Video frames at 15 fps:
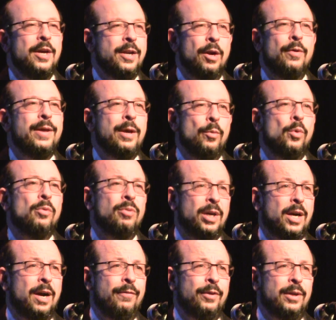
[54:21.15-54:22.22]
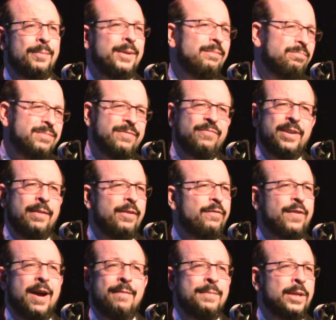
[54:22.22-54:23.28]
You know, it will recover. I mean, give it
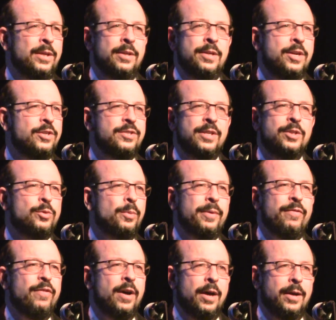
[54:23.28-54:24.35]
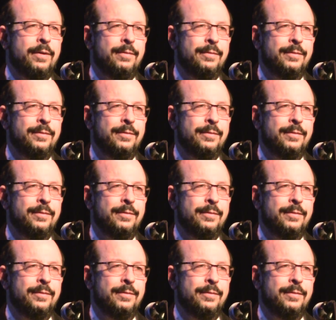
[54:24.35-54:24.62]
five million years, things will be fine.